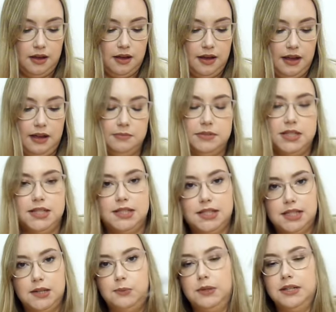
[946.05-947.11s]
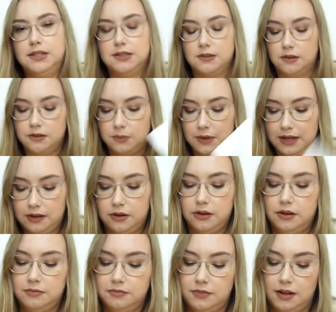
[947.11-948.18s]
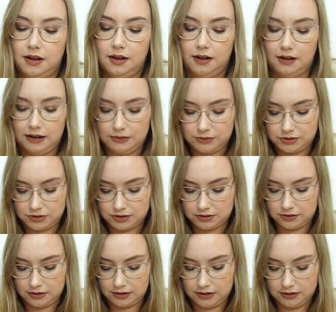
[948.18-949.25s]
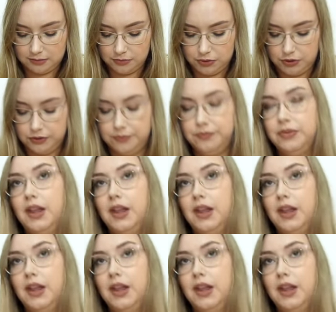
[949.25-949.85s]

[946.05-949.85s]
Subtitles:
MZ Skid ones on the way home. I was just not in the mood.